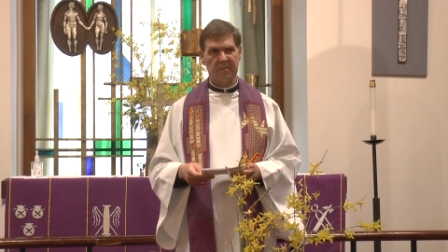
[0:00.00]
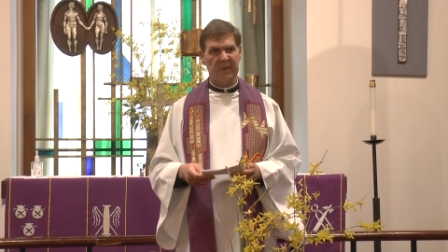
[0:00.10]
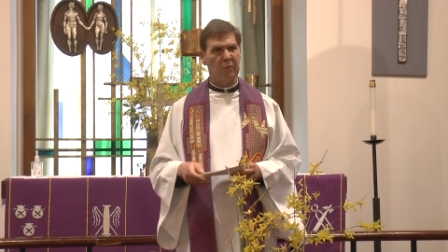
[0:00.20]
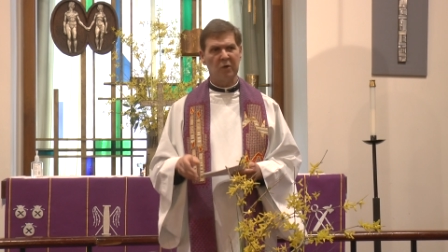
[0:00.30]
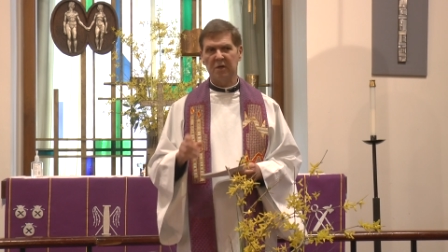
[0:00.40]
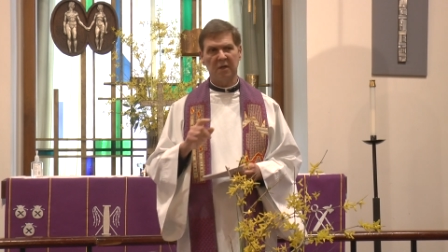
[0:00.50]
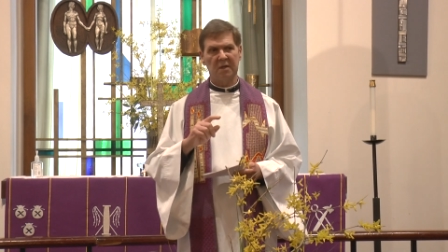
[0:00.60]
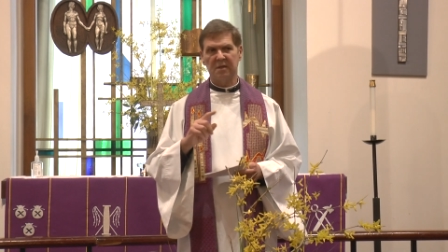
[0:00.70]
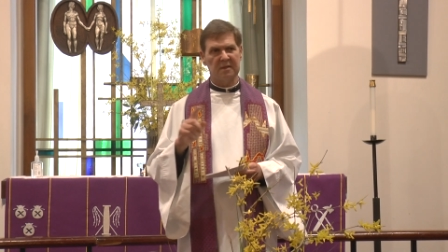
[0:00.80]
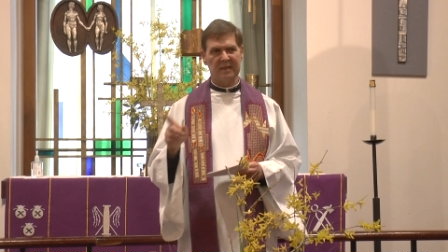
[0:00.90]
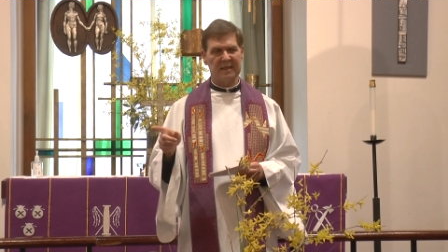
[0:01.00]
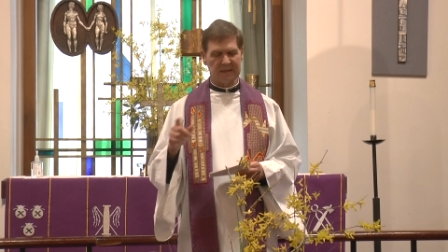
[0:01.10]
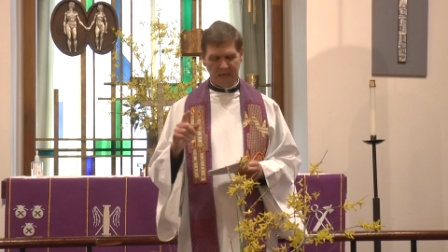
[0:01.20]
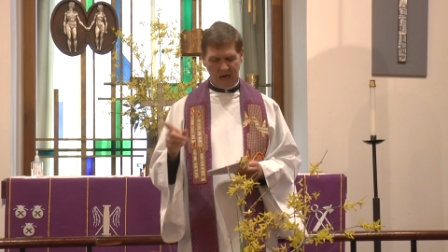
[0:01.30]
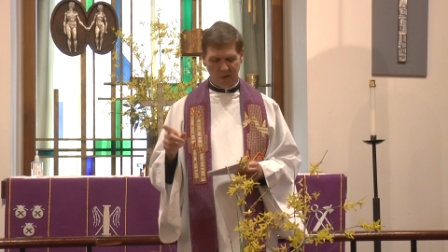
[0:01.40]
The world
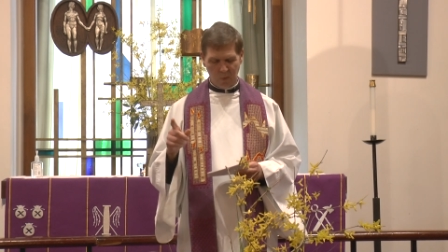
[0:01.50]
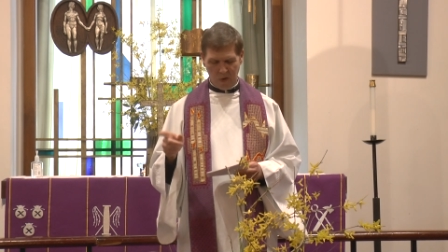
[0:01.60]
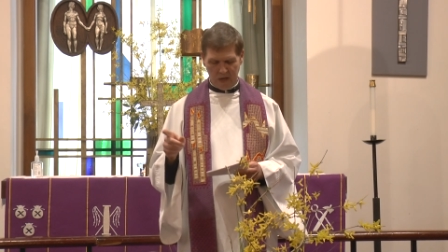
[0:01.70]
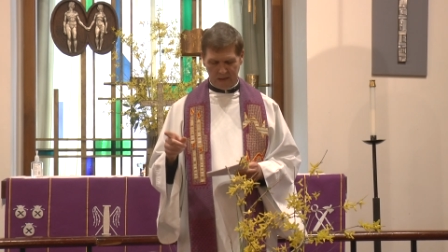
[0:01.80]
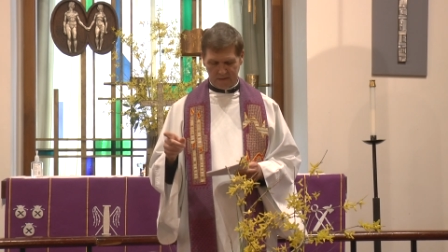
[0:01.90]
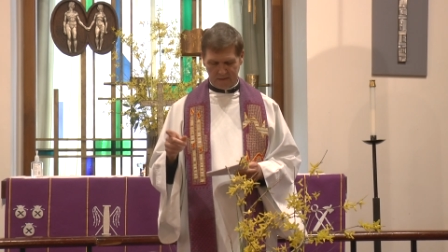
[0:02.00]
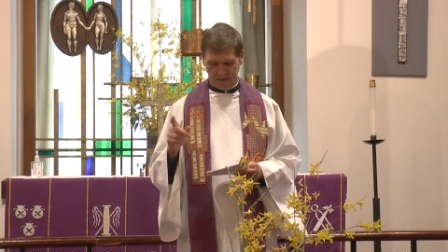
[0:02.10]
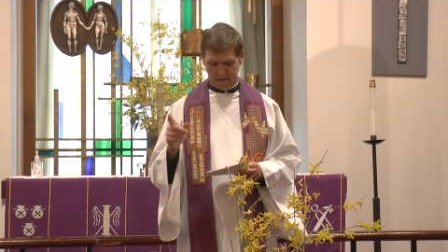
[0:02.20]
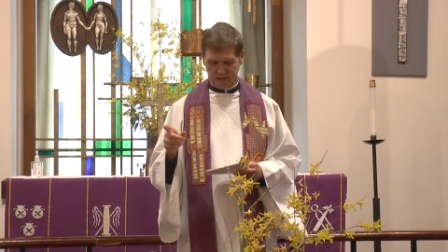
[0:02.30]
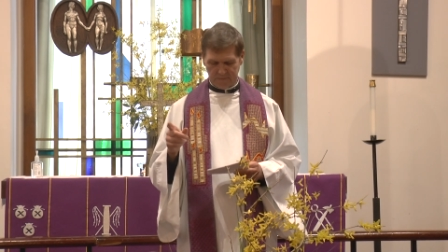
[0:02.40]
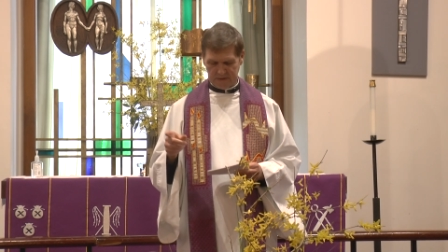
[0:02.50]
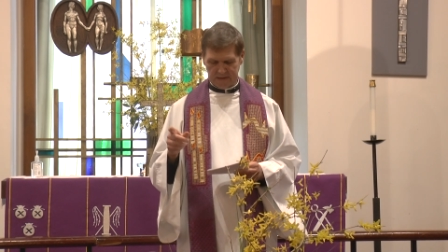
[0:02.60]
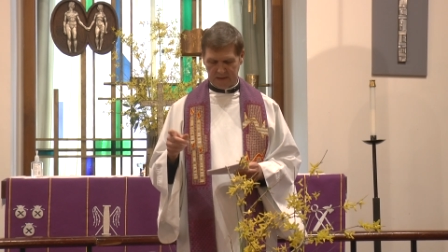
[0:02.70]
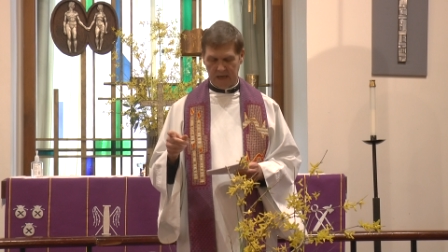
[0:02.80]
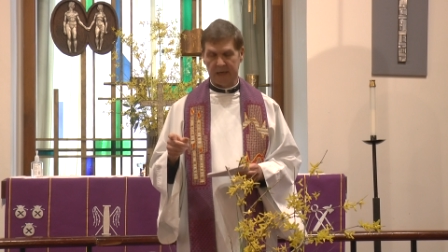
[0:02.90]
does not want this
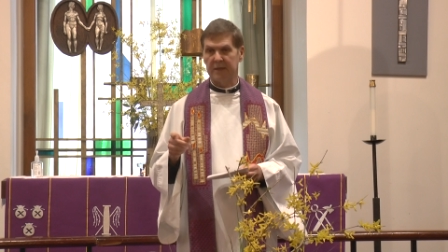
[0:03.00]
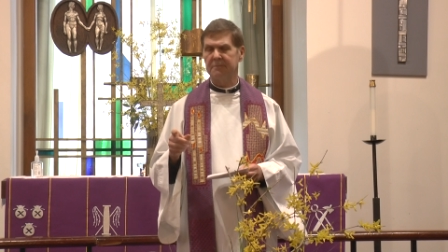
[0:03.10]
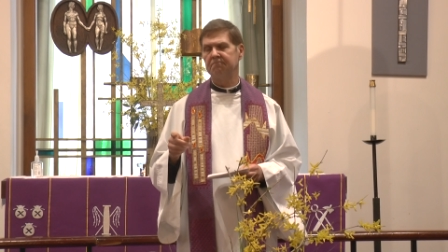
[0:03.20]
Messiah